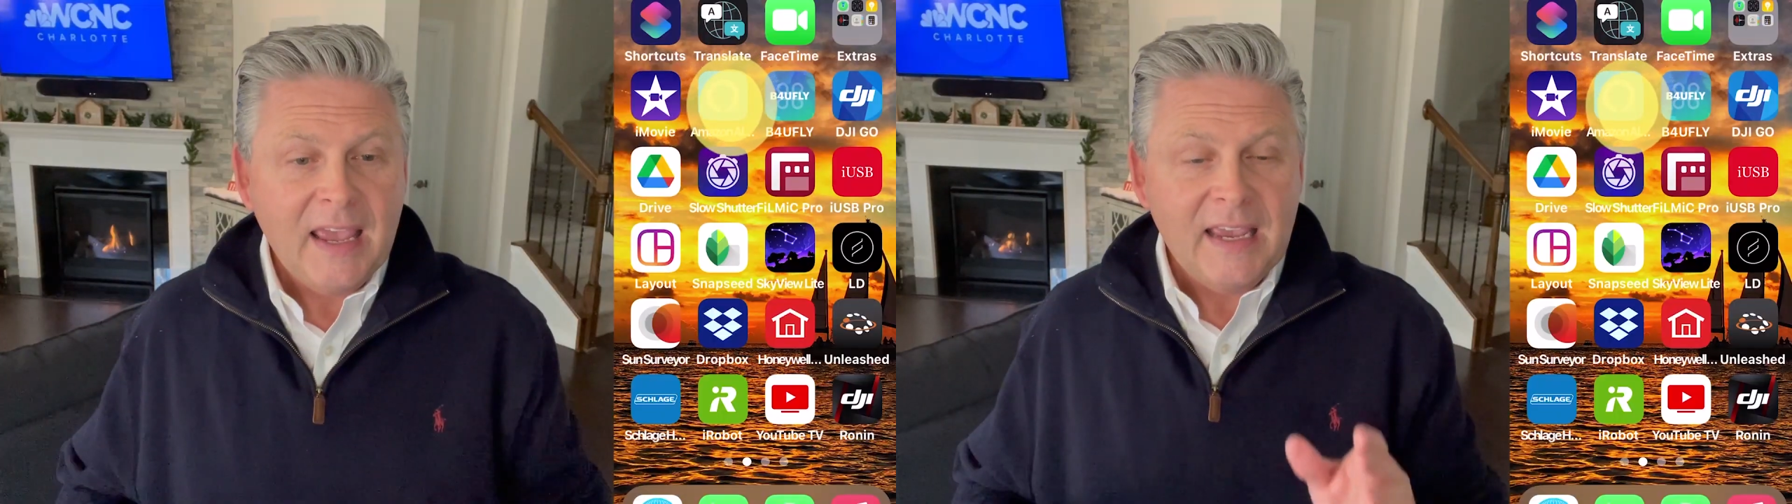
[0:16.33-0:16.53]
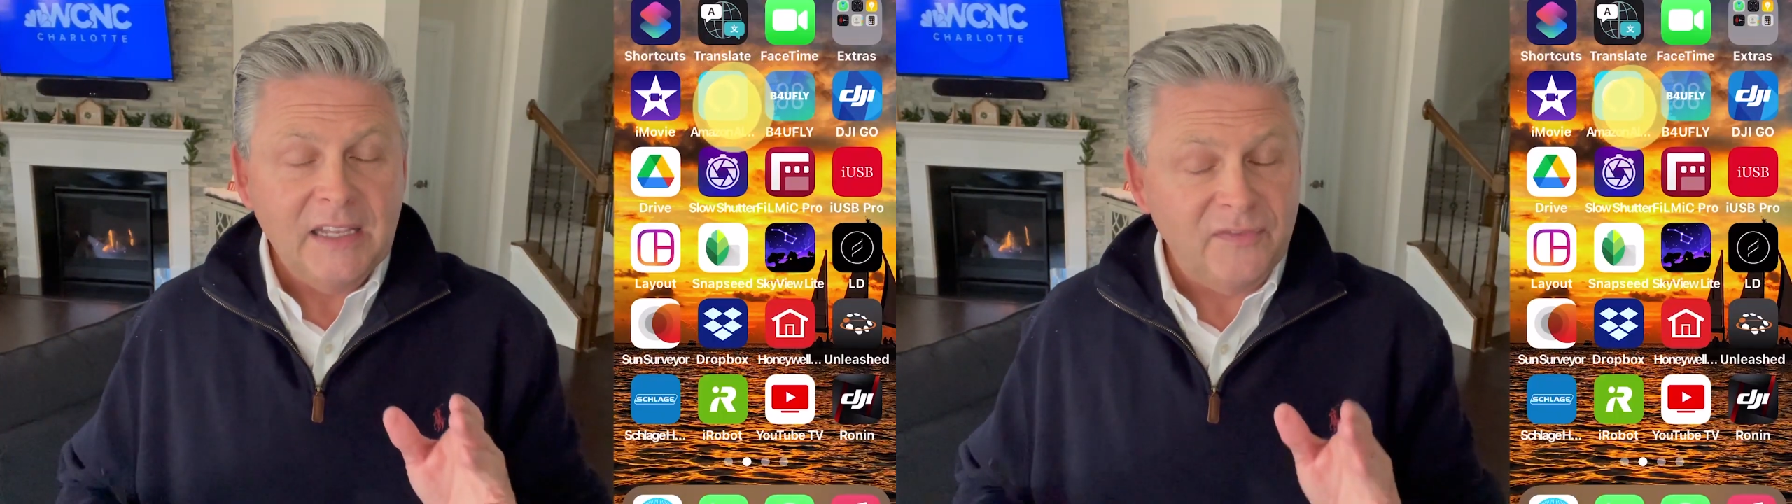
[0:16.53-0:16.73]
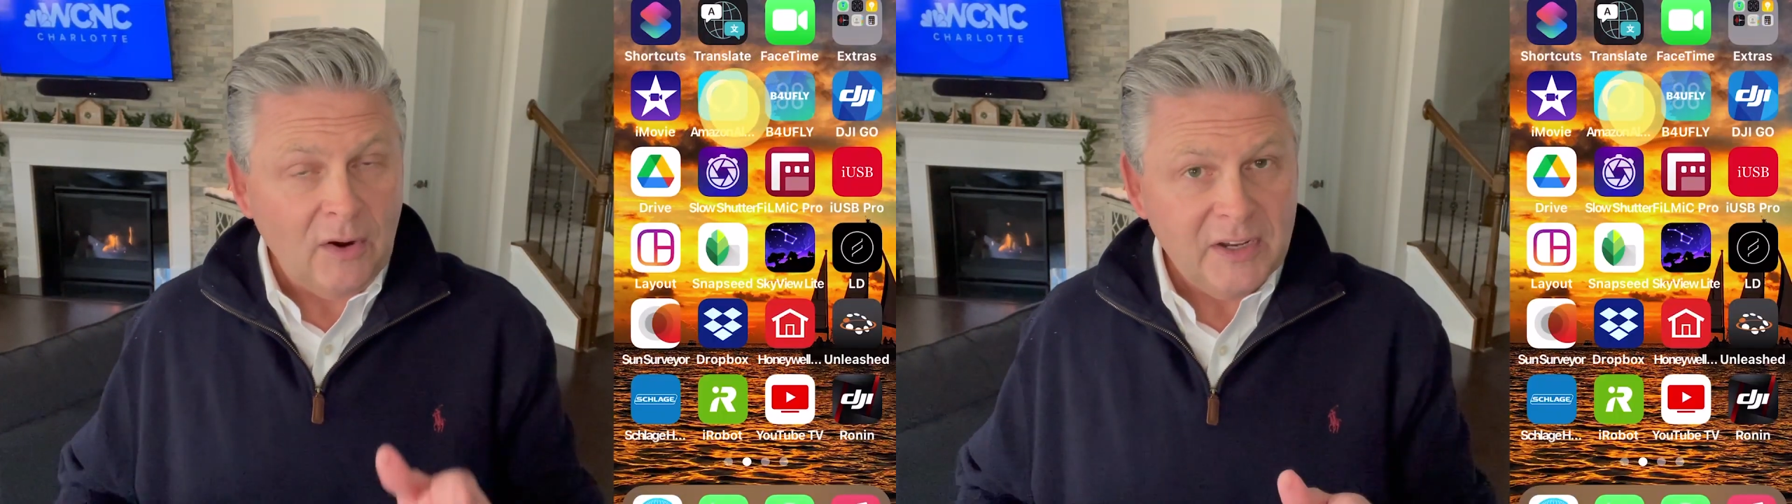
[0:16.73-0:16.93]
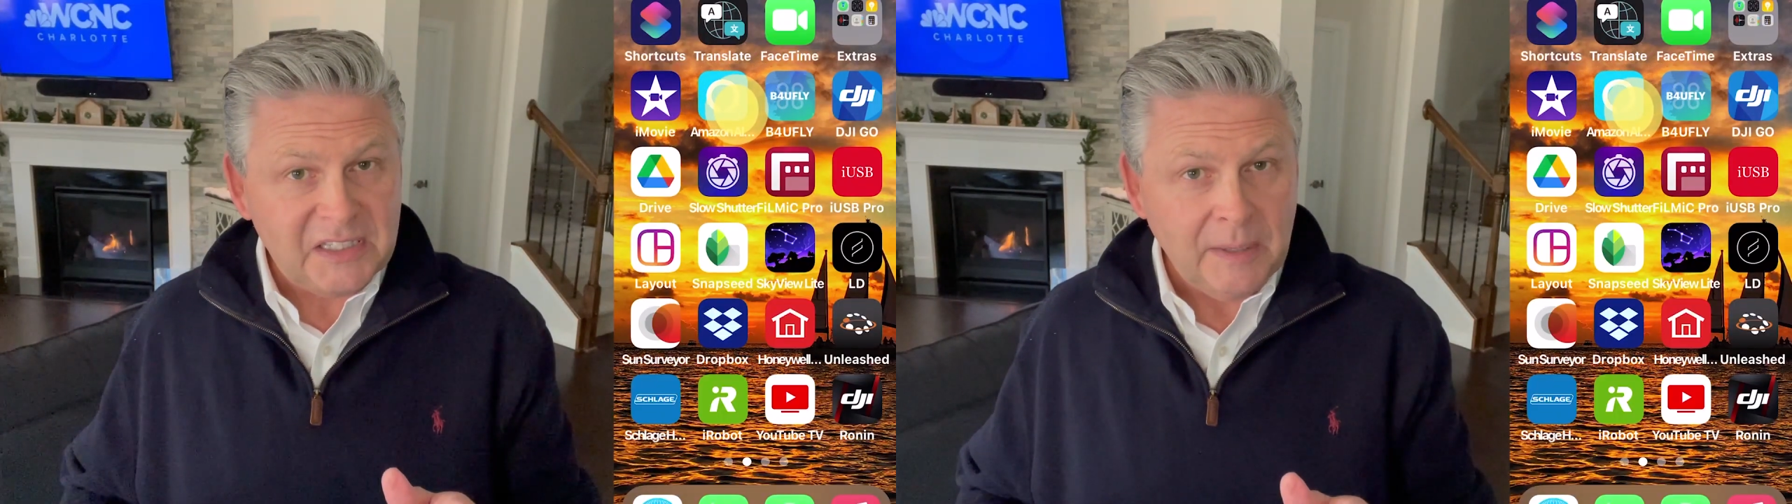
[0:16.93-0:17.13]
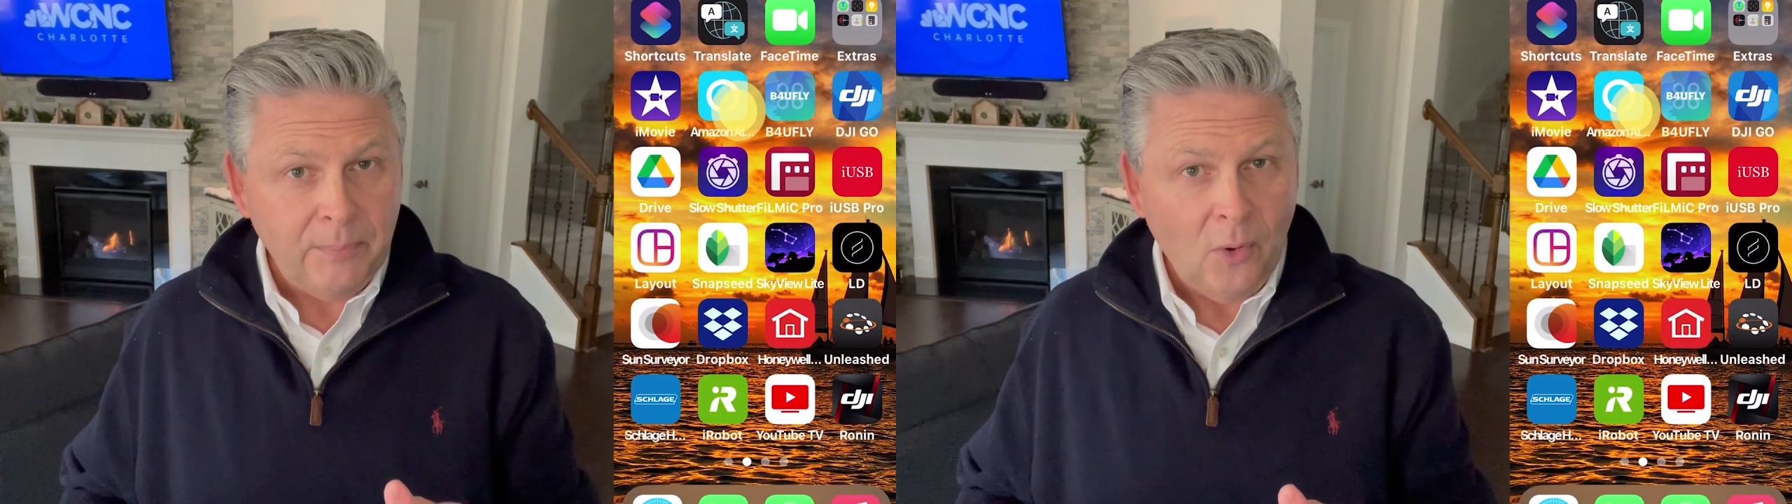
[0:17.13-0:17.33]
It's very
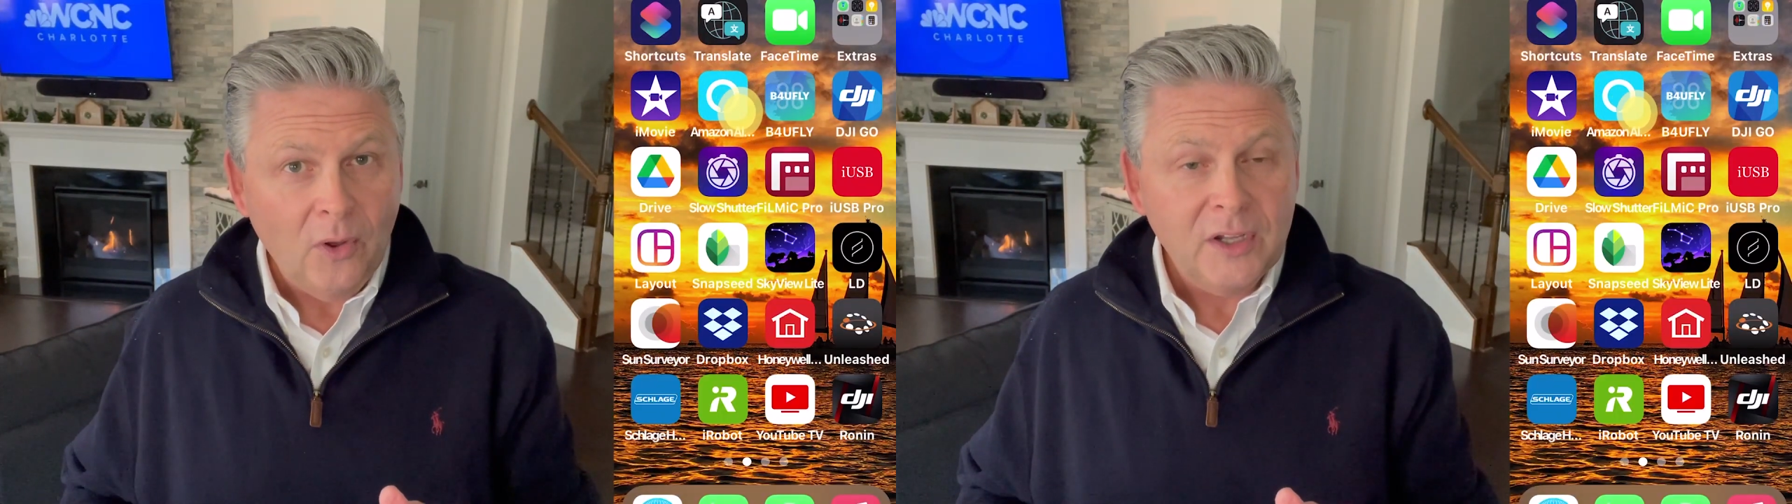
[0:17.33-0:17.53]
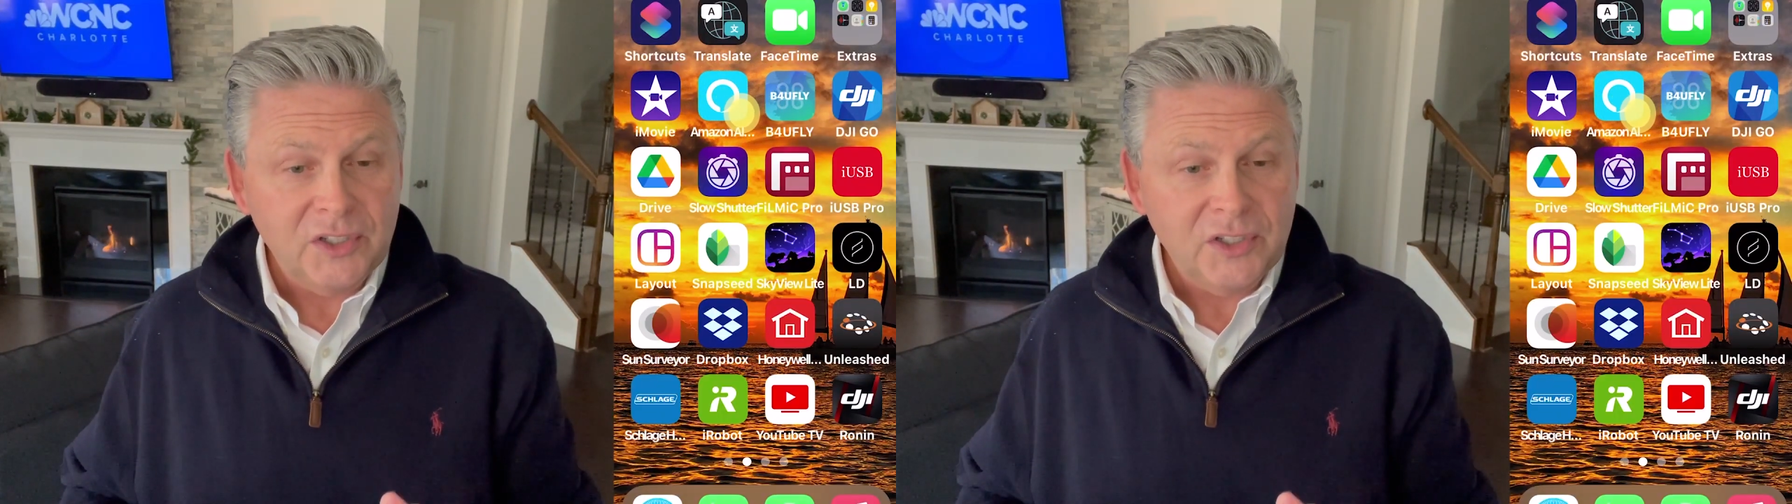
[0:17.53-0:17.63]
simple.